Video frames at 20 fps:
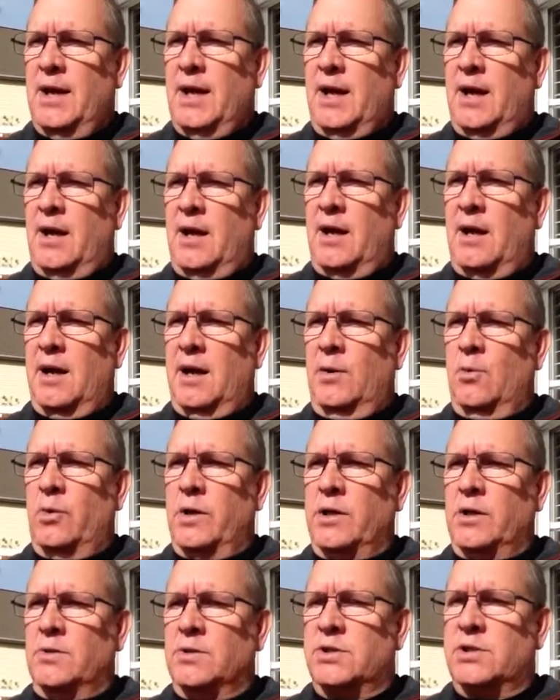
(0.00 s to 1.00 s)
and
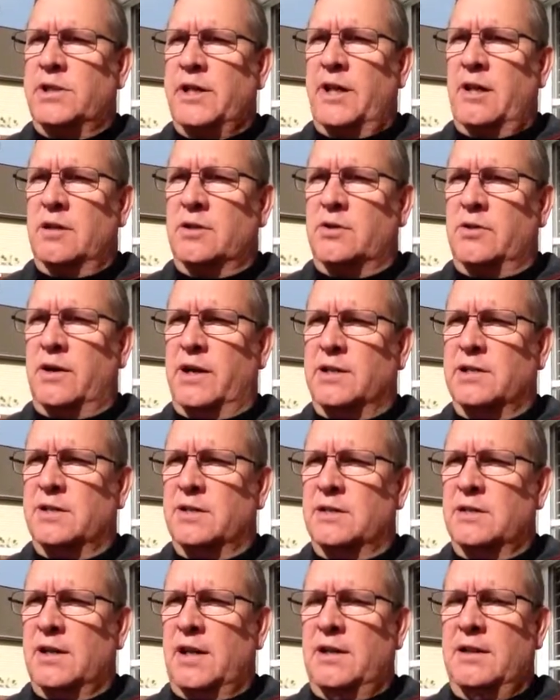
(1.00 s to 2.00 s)
we use cell
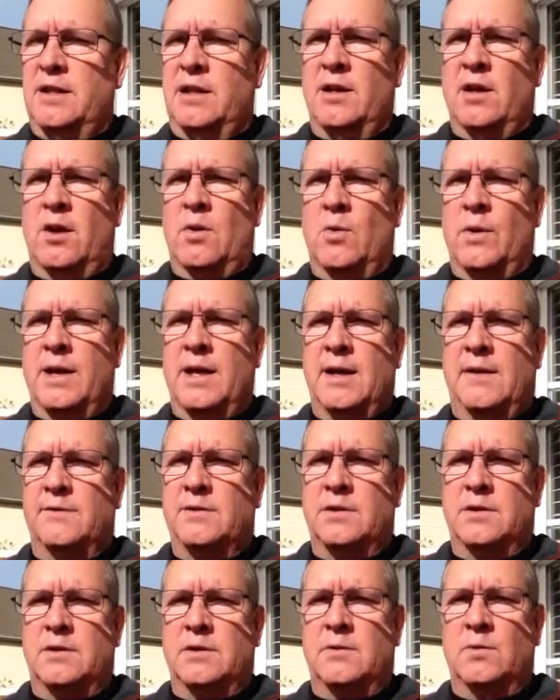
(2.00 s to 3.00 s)
addresses, and then all we have
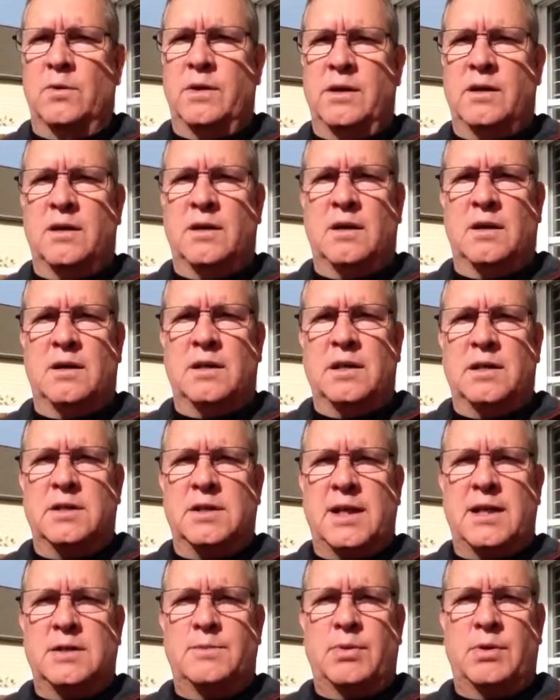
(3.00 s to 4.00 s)
to do
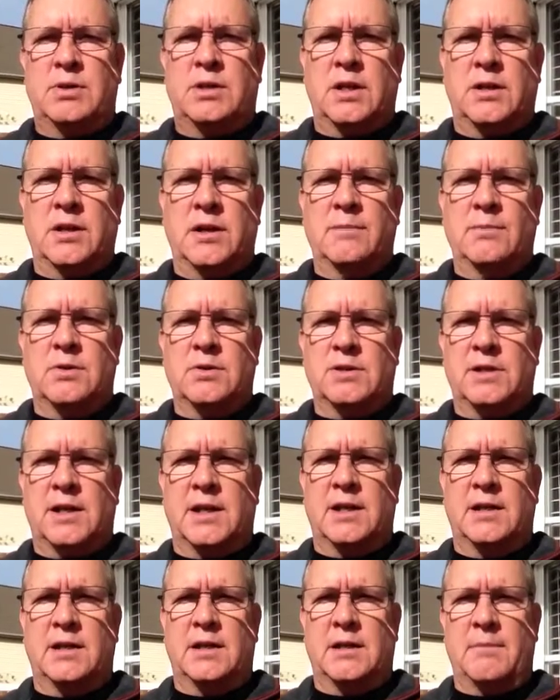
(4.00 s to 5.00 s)
is put the numbers
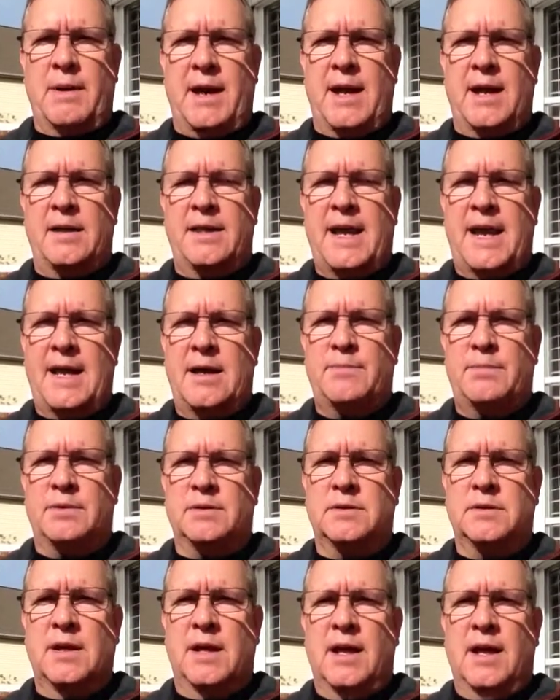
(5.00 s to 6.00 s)
in, and the math
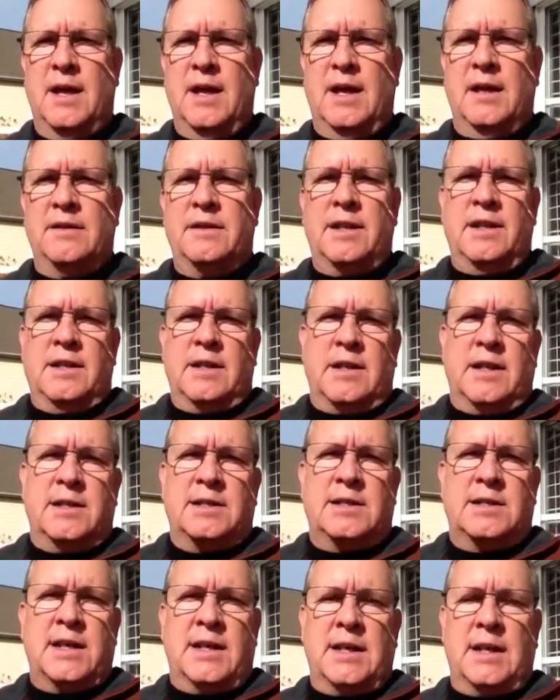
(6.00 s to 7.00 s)
happens. Then
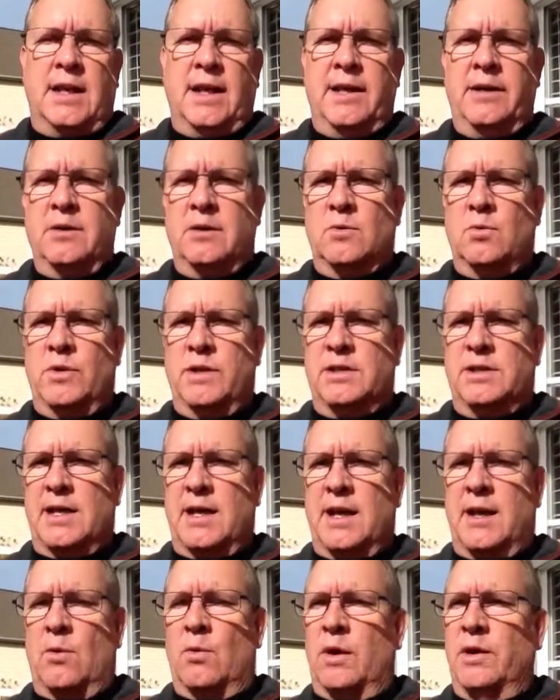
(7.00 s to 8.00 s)
let's say later we
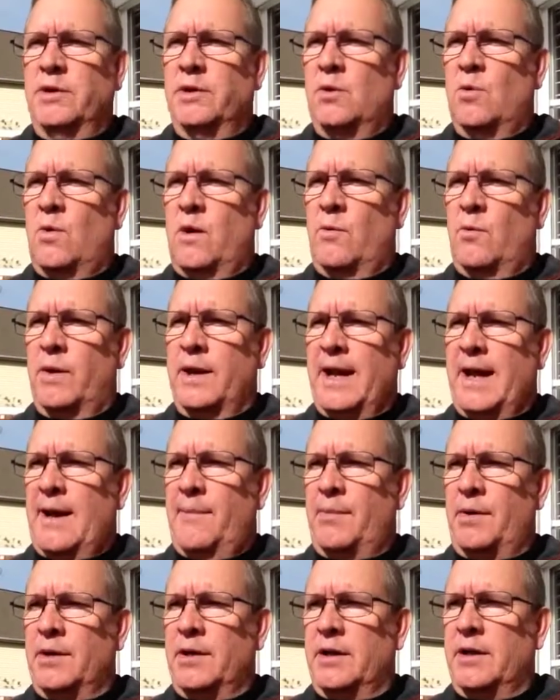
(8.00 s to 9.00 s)
say, I wonder what would
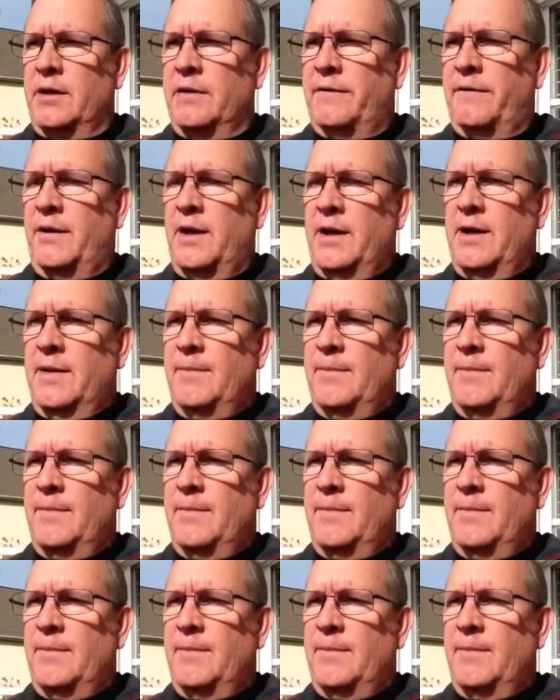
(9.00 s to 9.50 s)
happen if